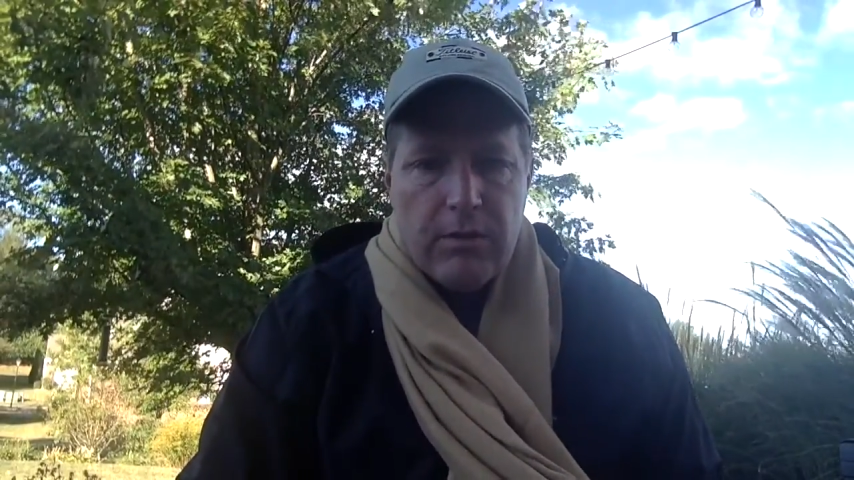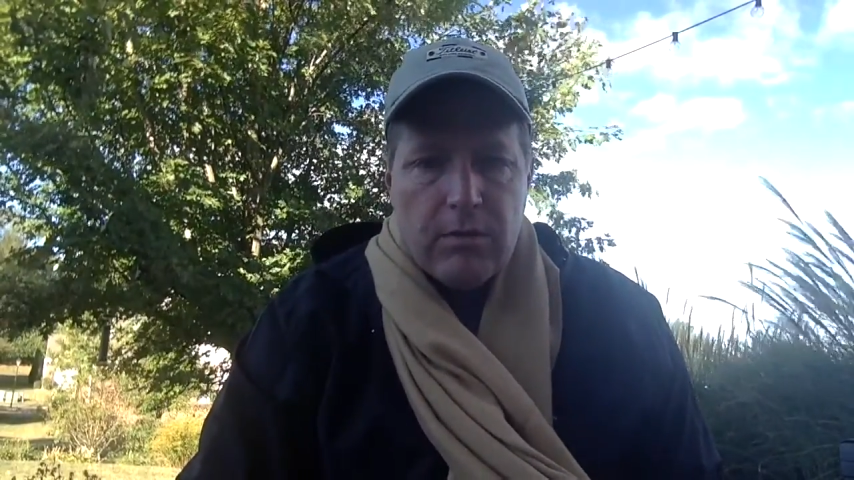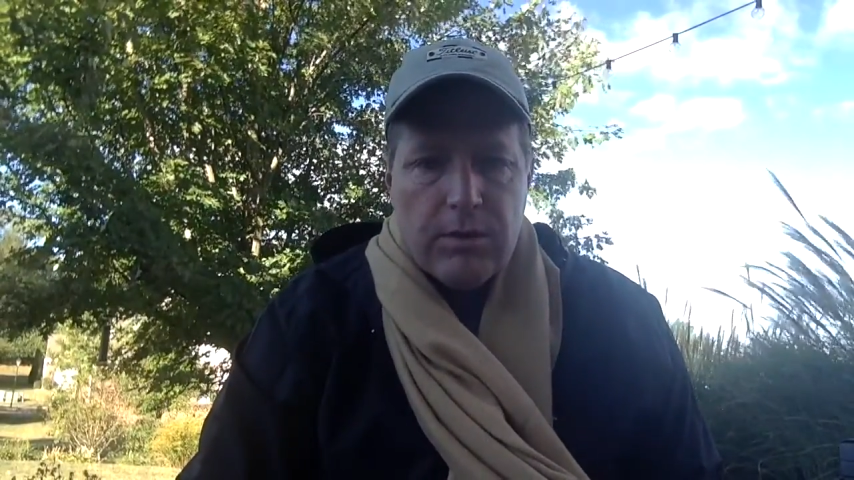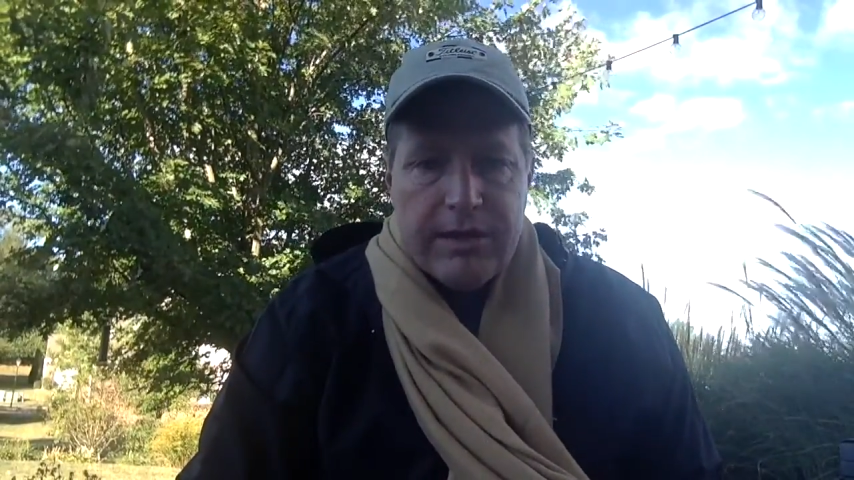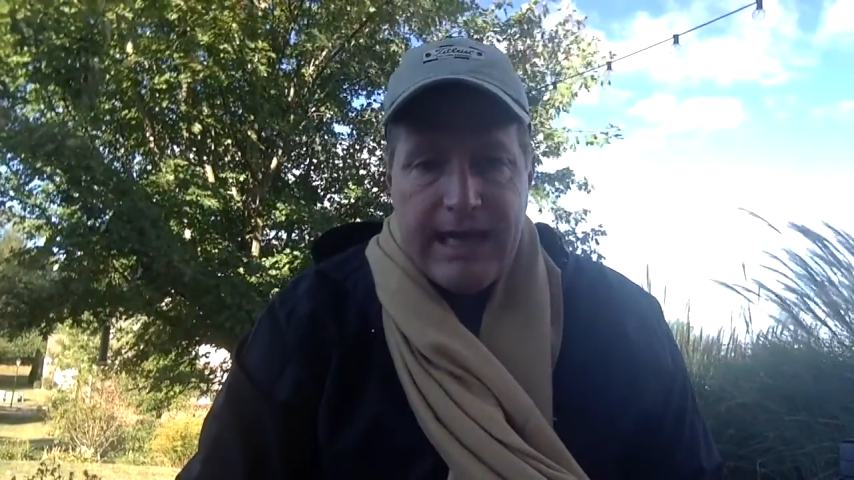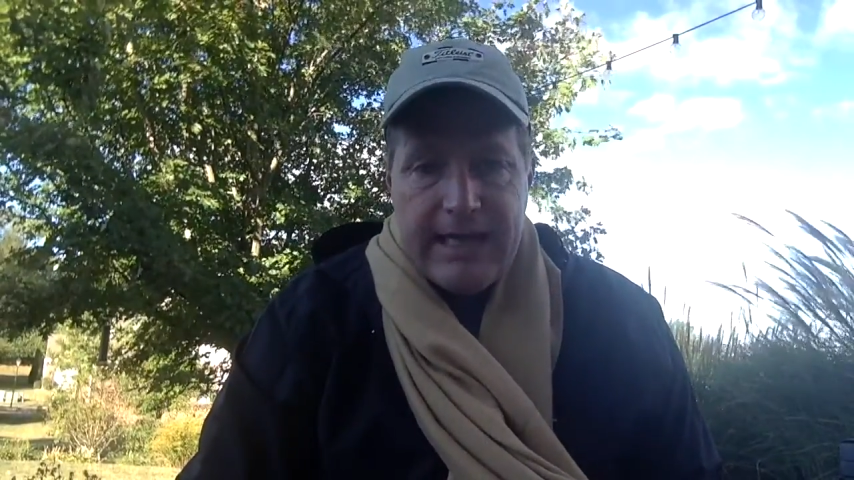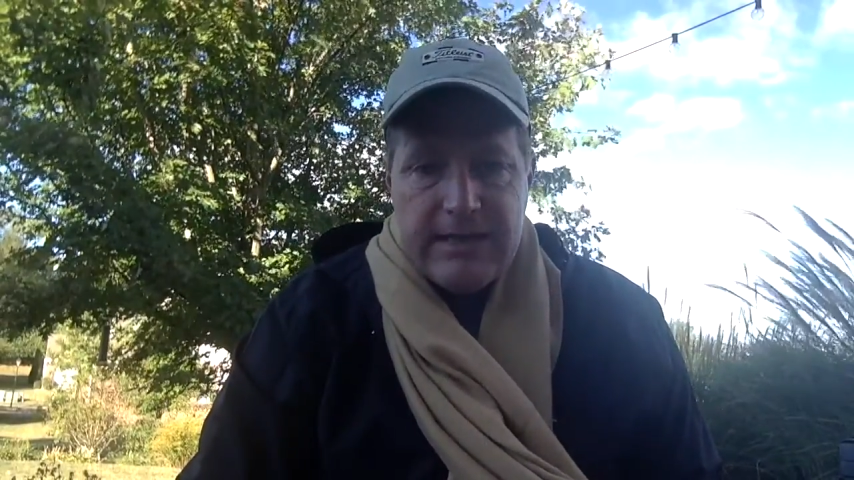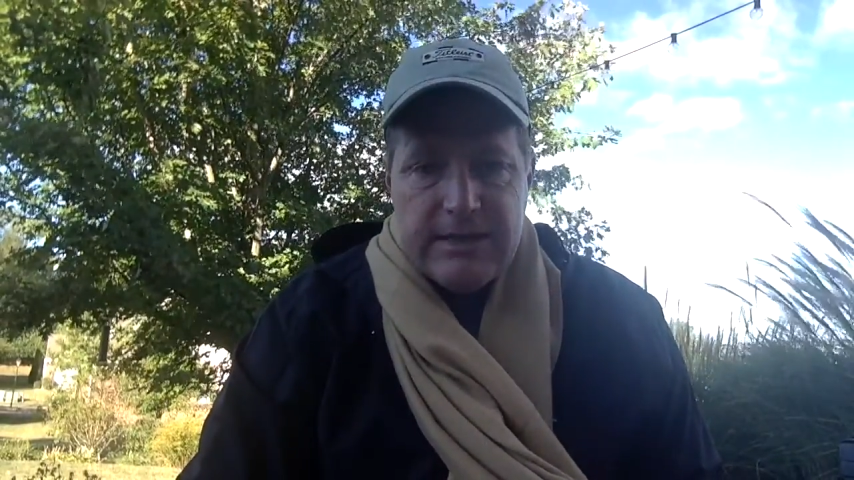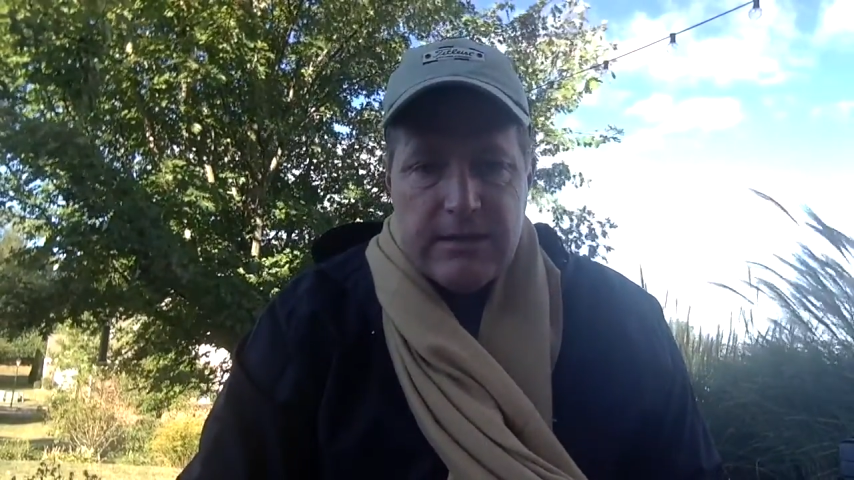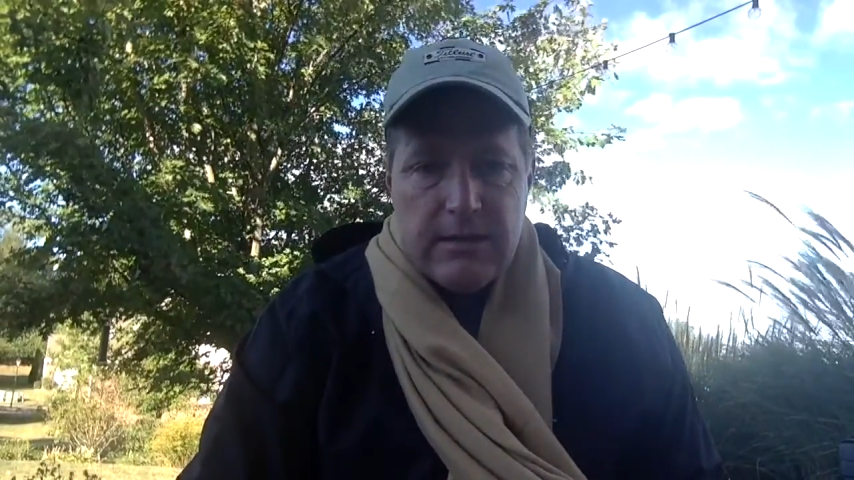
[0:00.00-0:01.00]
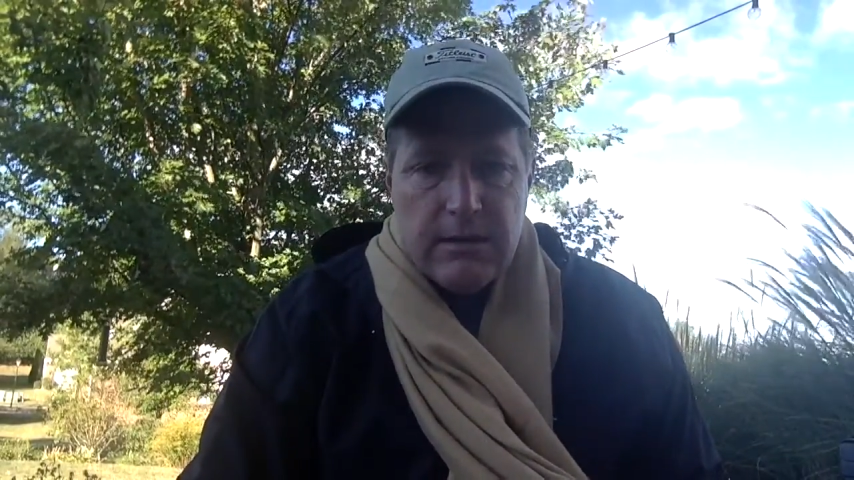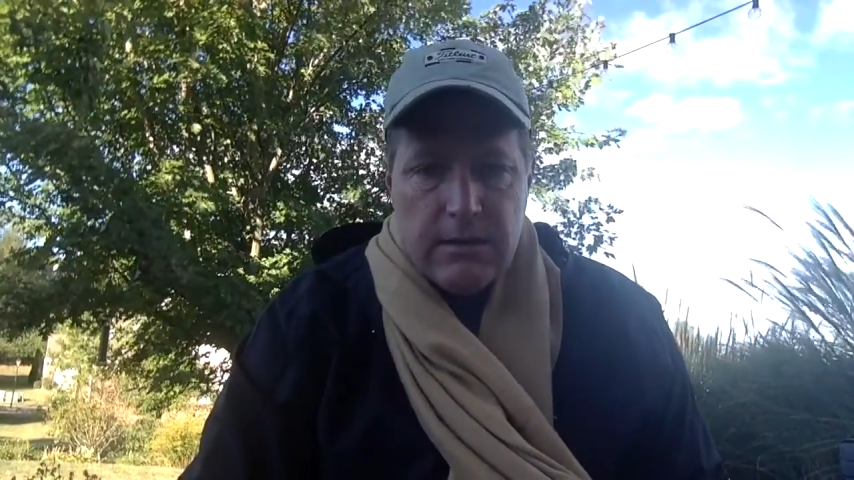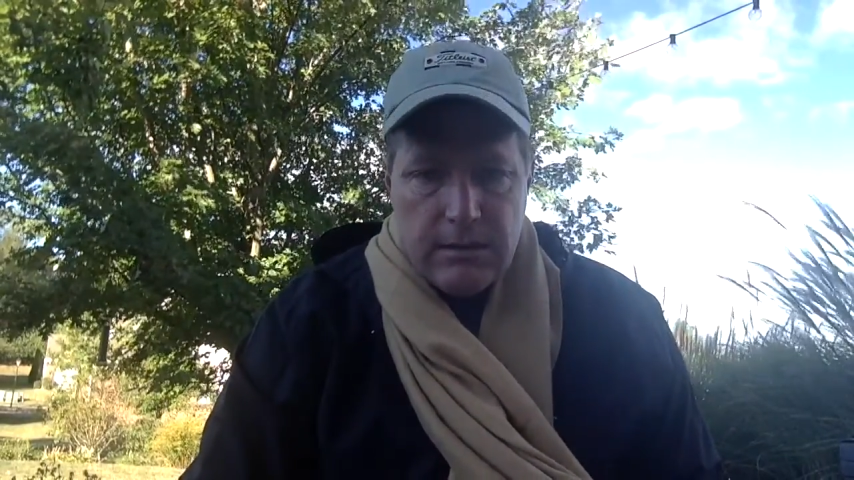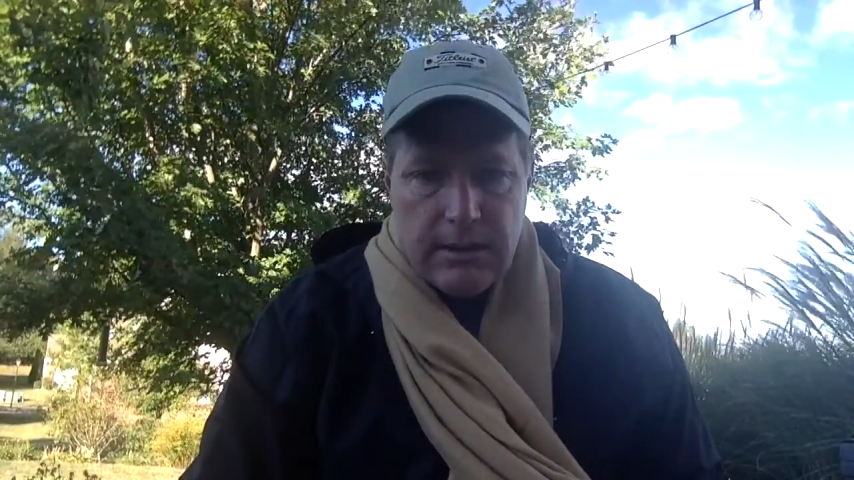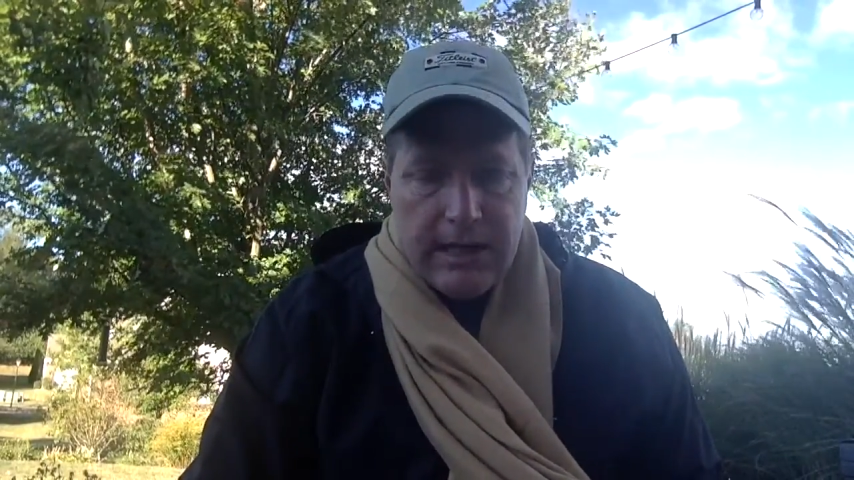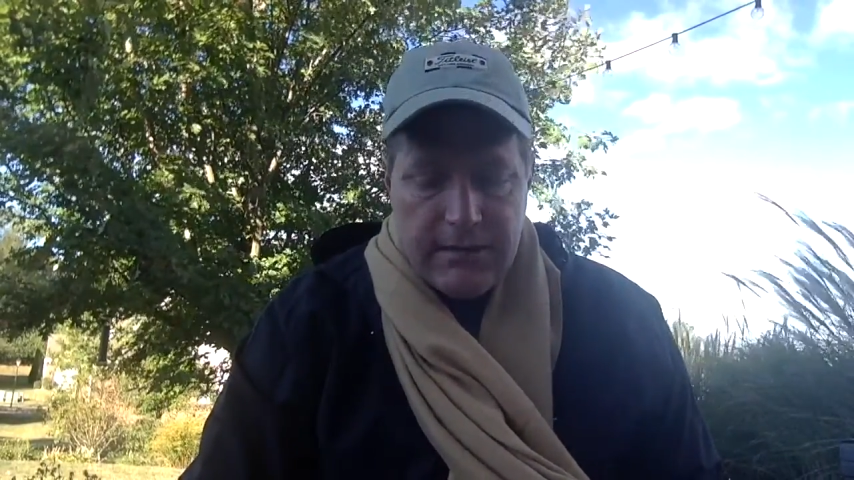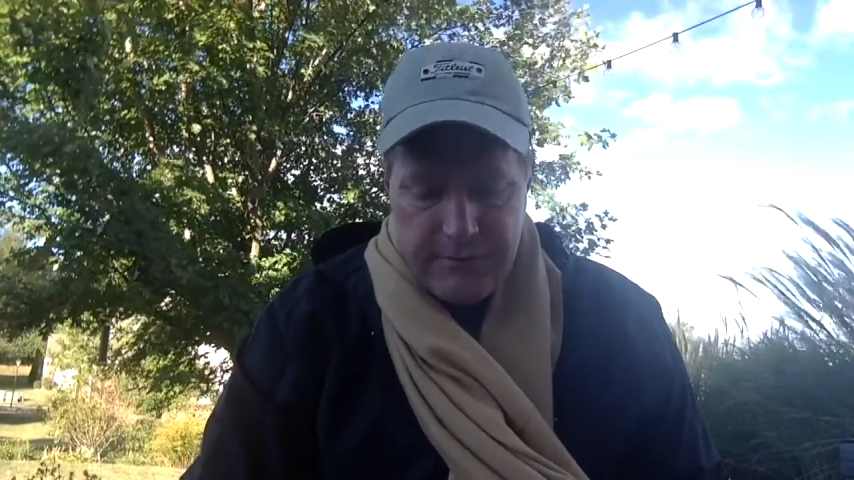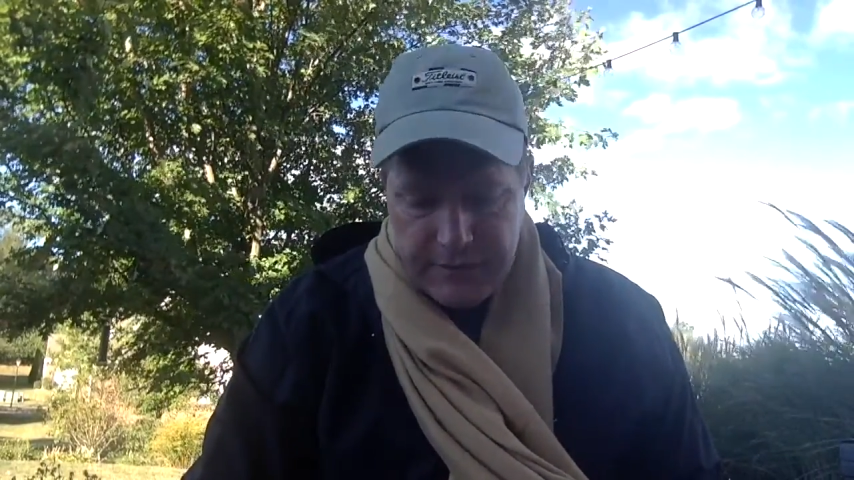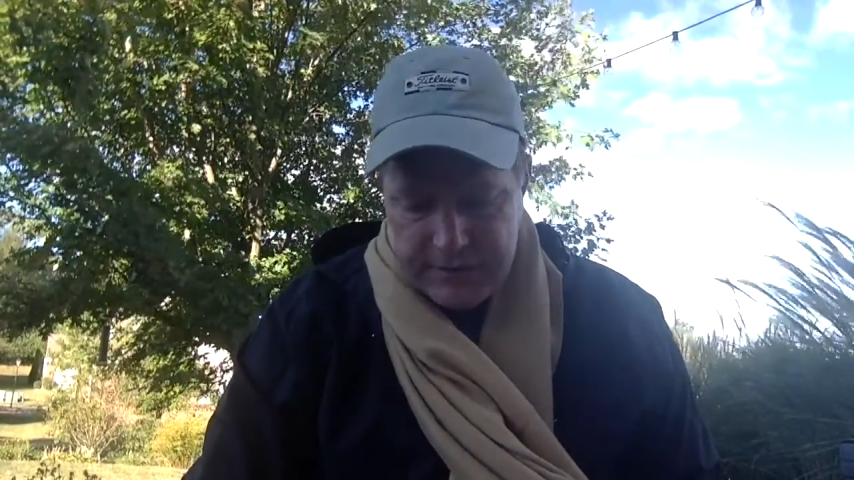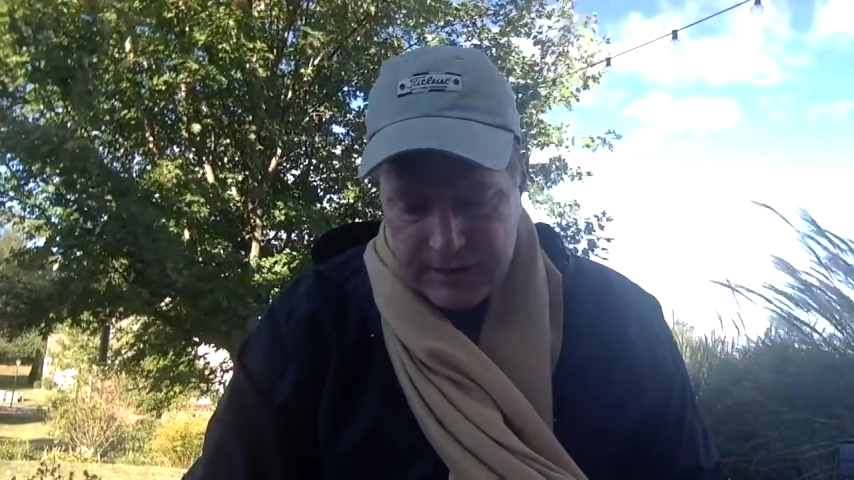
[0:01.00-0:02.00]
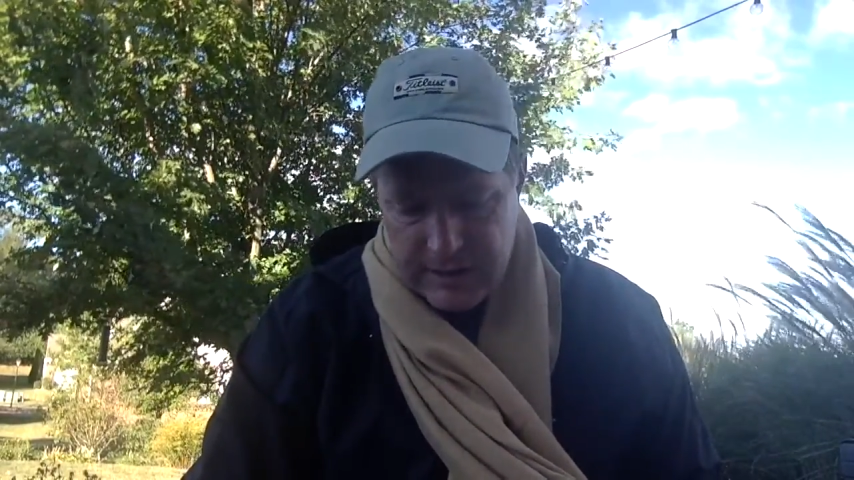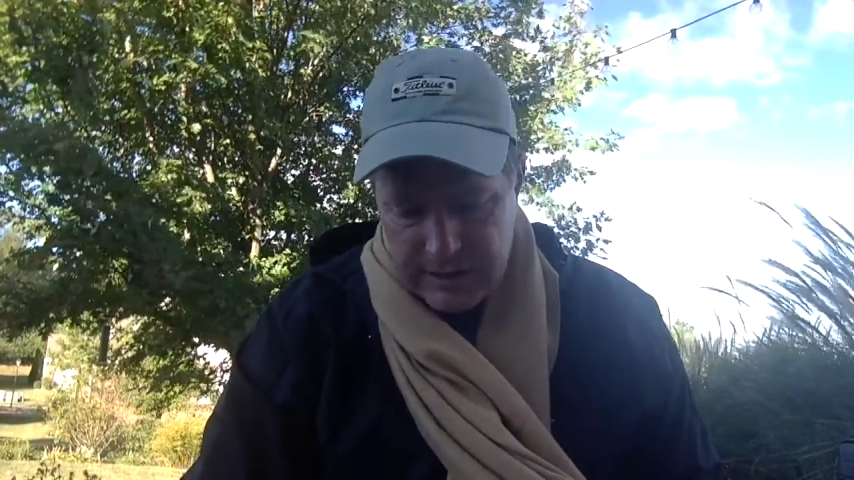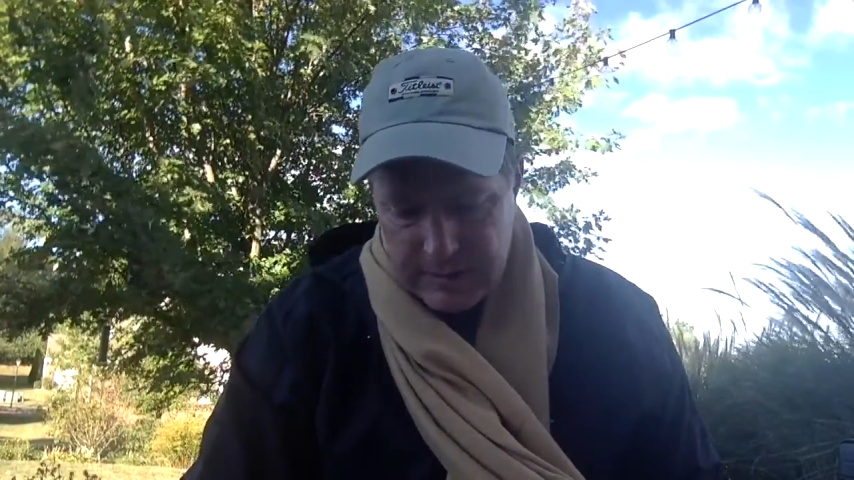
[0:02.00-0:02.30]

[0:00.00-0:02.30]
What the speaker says: or a date and how to fix things.